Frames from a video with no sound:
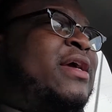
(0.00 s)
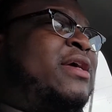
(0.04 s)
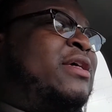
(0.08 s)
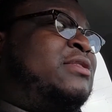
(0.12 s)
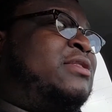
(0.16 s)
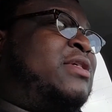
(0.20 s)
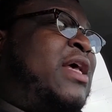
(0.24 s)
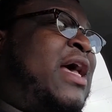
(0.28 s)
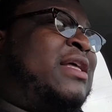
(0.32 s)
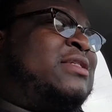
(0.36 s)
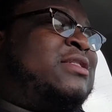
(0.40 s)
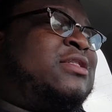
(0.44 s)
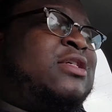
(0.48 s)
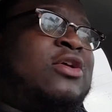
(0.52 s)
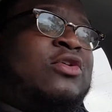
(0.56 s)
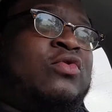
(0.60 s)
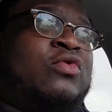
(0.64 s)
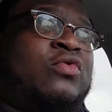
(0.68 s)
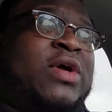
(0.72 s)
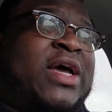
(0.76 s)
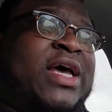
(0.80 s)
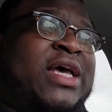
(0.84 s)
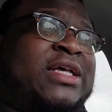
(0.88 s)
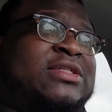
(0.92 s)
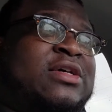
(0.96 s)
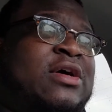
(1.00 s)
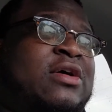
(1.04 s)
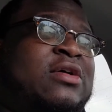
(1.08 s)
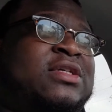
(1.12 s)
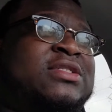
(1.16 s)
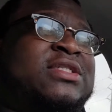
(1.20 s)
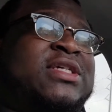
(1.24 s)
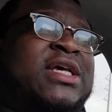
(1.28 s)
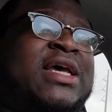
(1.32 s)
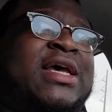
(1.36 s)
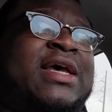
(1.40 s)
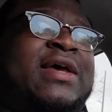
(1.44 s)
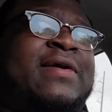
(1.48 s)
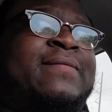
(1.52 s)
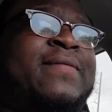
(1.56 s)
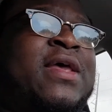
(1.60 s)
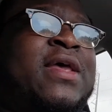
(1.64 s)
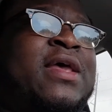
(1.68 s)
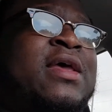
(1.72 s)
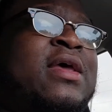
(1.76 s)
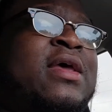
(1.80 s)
because I tell you guys all the time,